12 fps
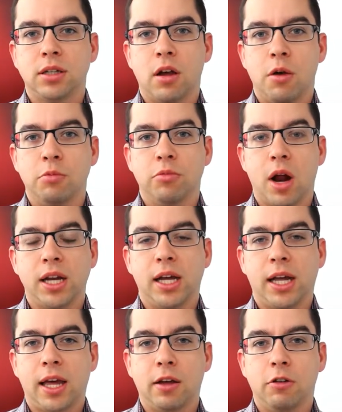Um,
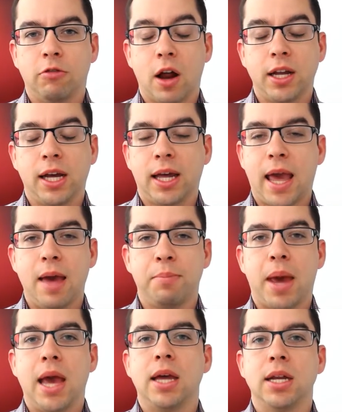running a, running a
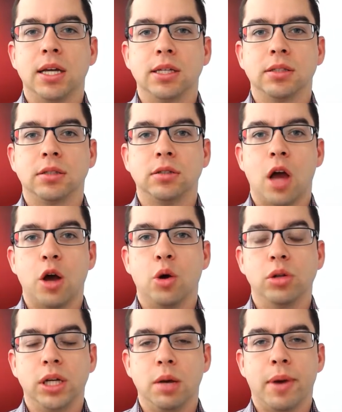campaign is not
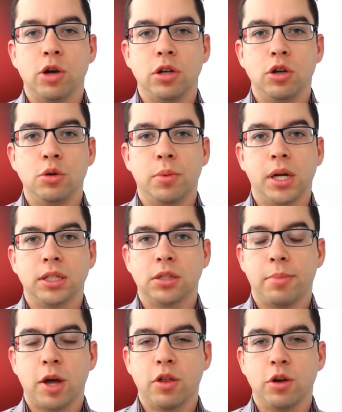only about you, but it's
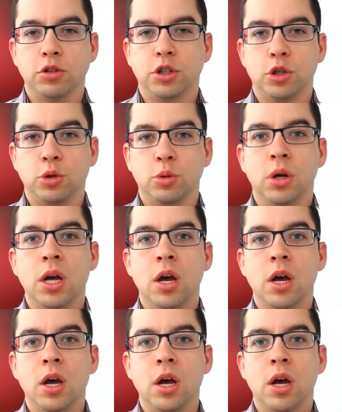about those who